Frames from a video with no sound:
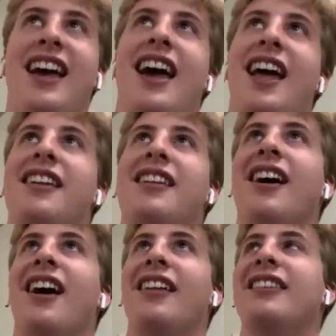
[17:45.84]
And
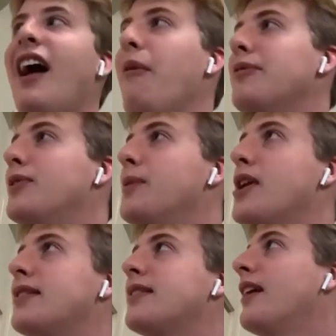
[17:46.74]
uh, that was the
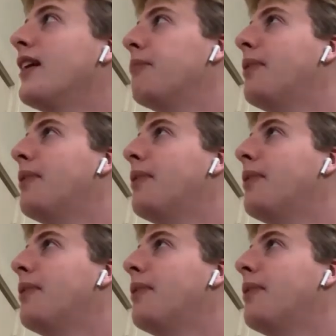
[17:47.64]
weirdest thing.